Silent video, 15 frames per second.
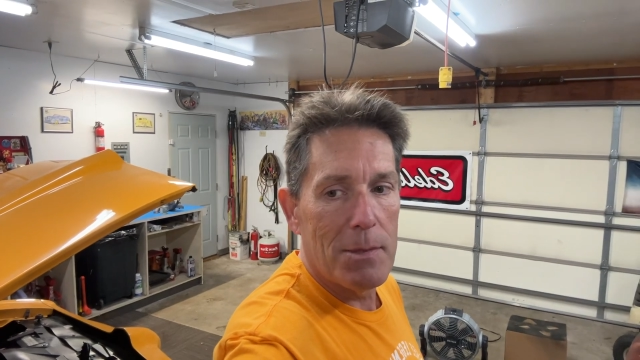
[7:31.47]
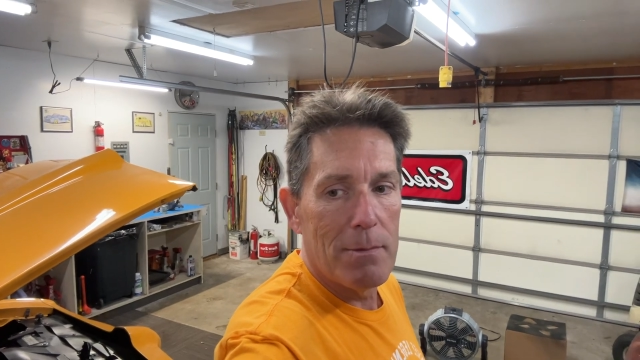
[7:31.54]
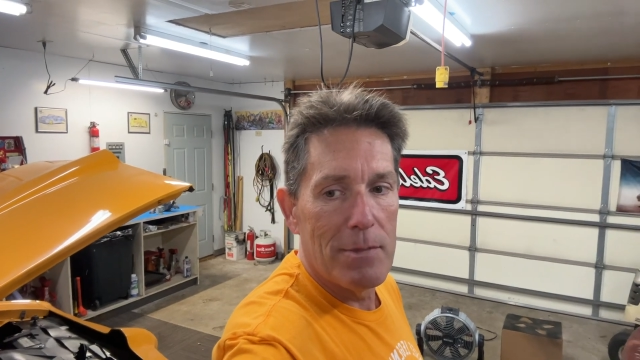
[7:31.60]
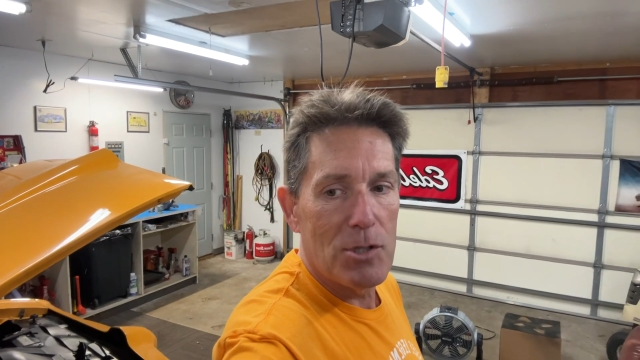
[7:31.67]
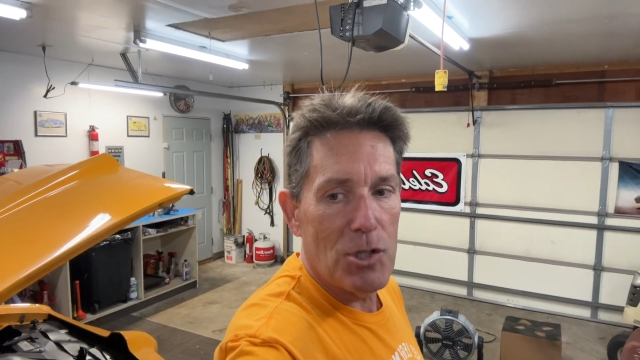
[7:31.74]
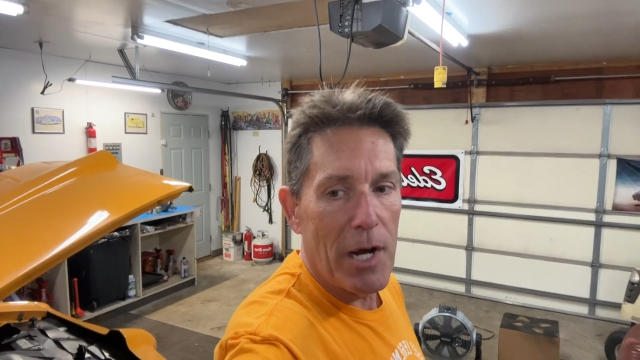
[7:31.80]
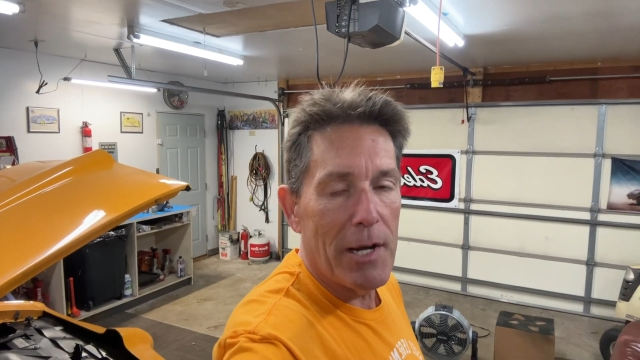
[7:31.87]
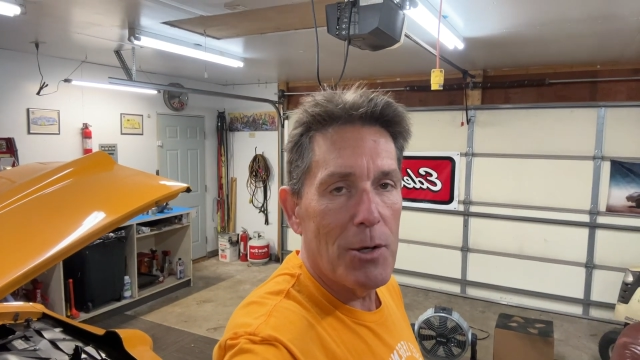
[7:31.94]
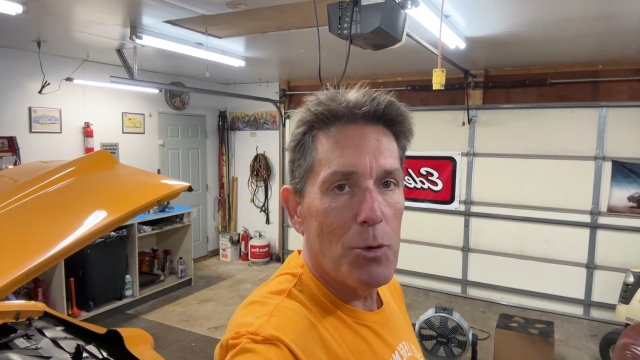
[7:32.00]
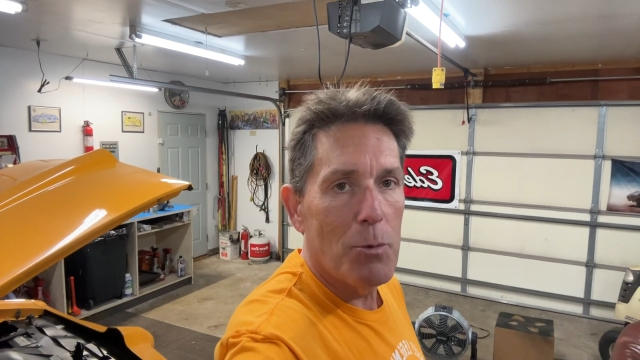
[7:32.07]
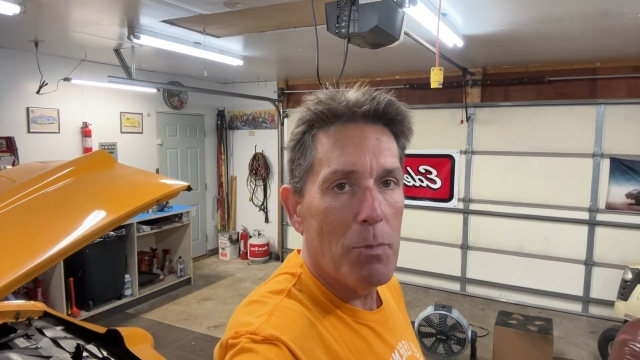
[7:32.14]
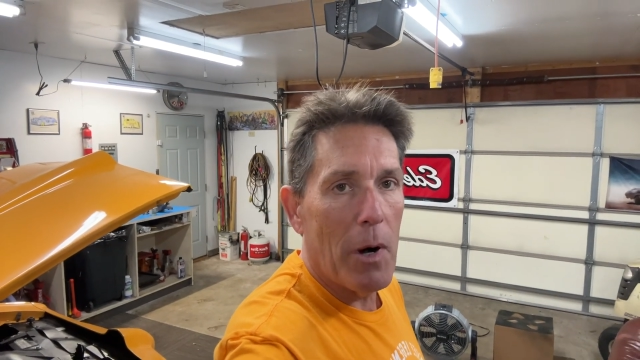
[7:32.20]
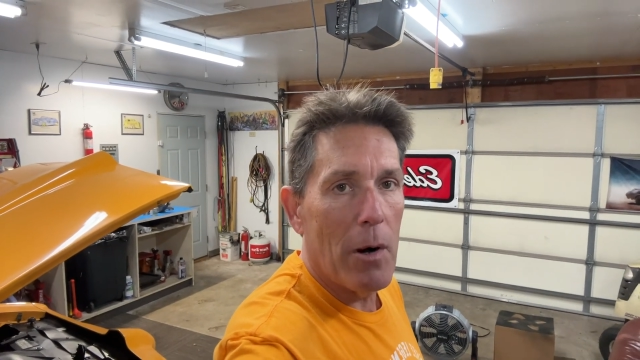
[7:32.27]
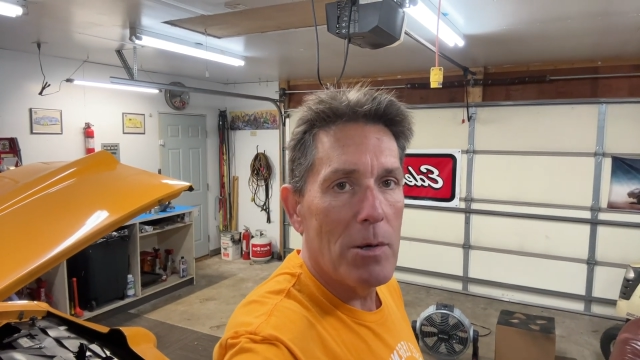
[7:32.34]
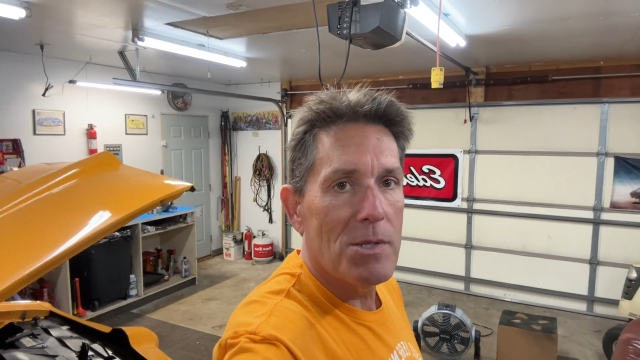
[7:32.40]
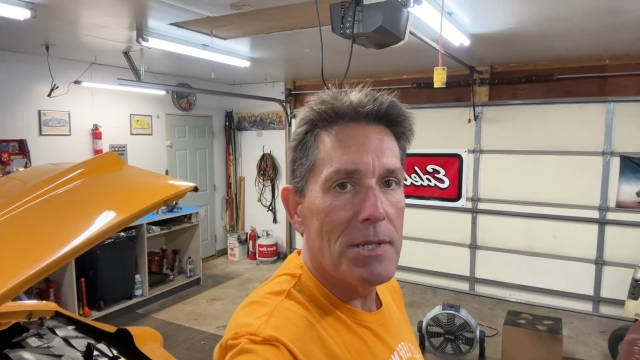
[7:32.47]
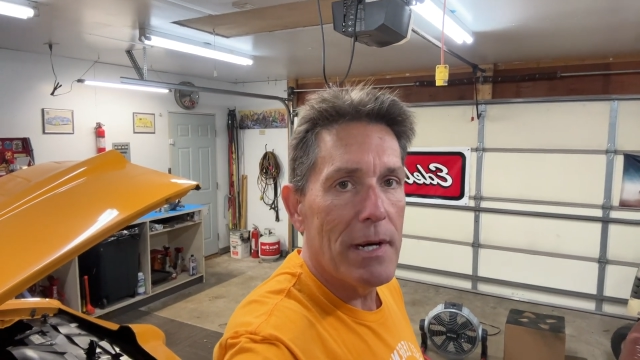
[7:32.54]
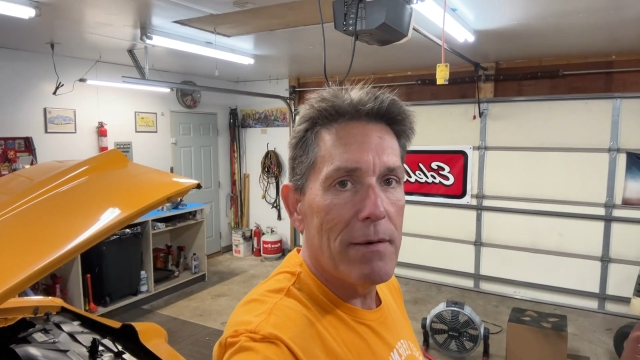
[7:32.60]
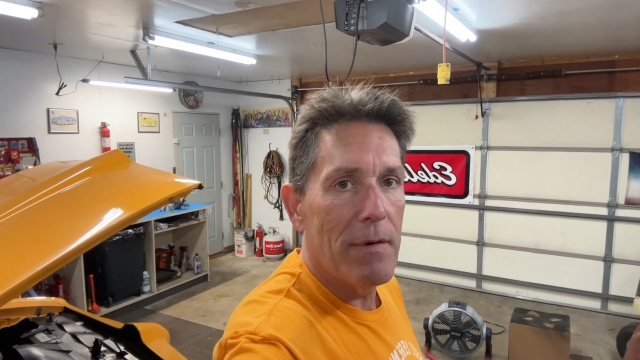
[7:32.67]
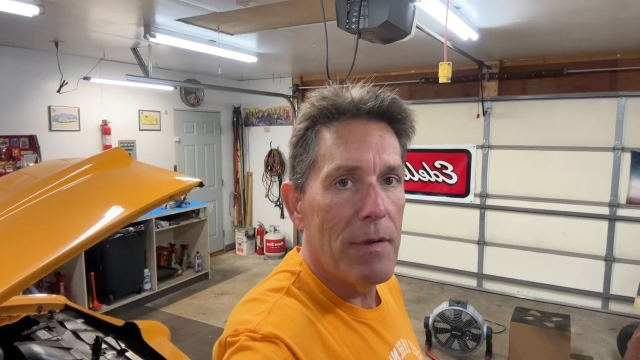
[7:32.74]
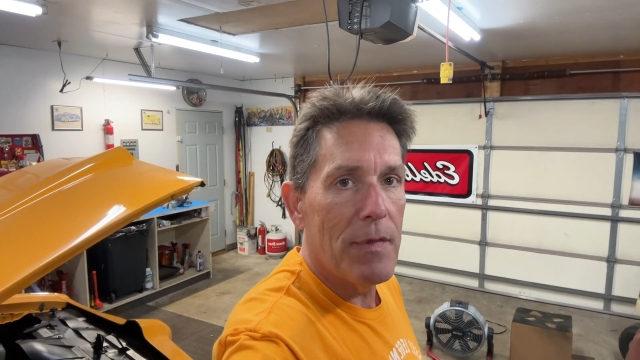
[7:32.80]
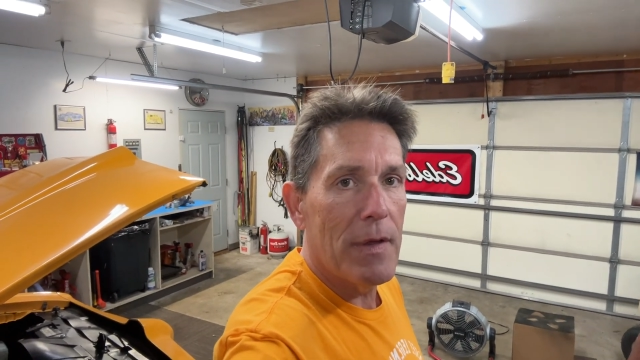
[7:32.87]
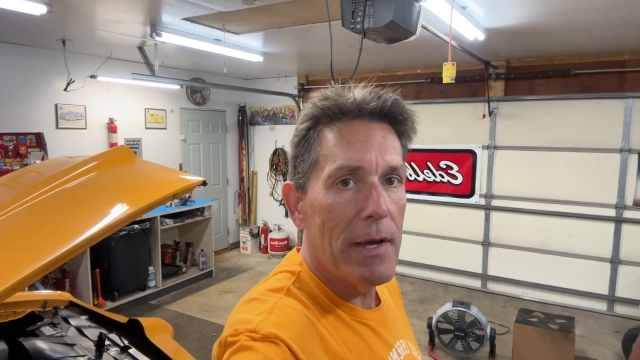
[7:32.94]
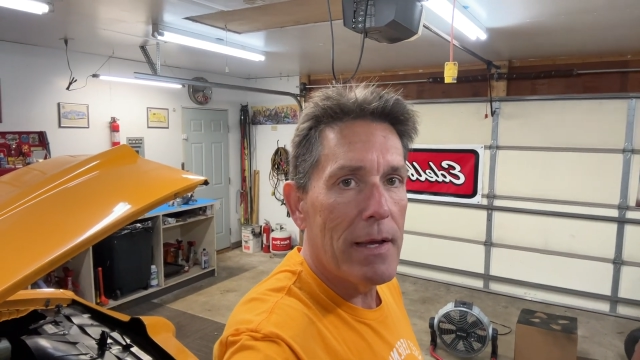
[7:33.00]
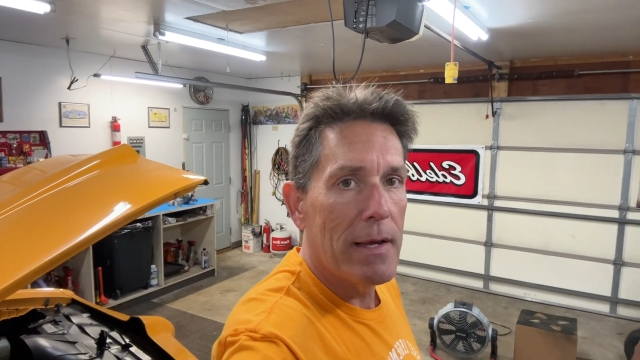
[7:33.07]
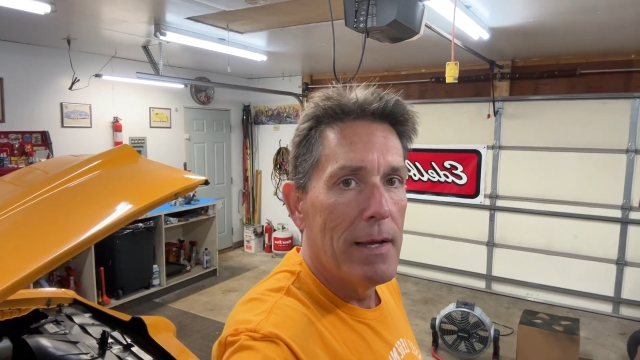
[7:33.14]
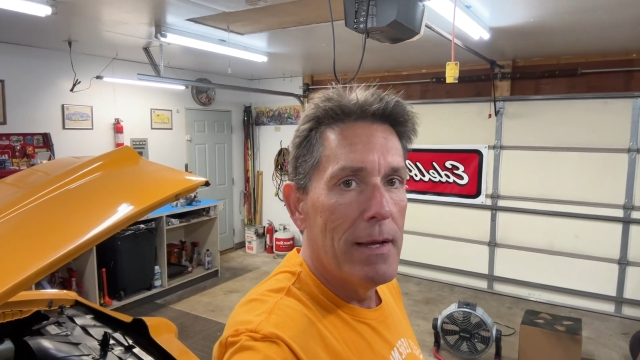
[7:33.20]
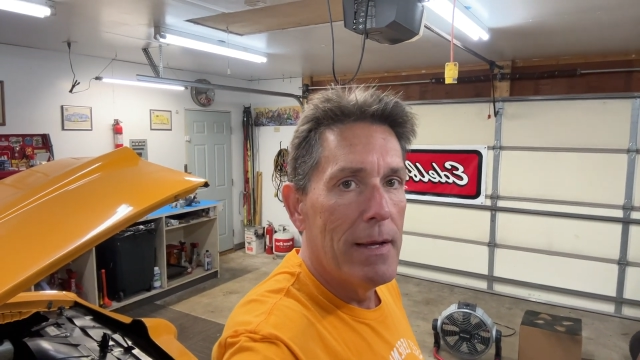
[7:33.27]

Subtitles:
shiny new parts and everything.